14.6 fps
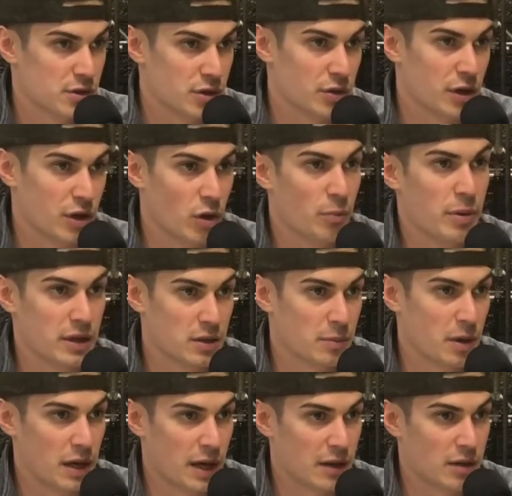You're going to go pick the
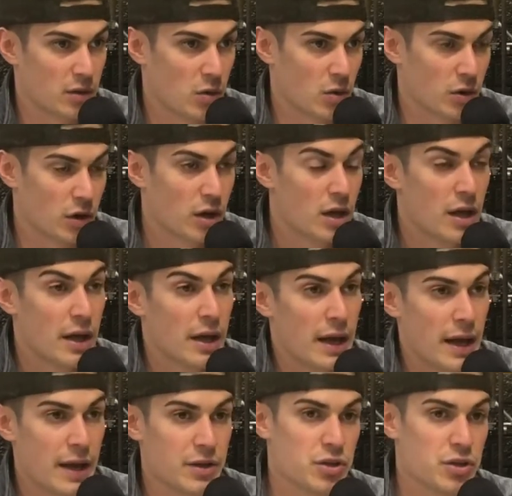puck out of the corner, and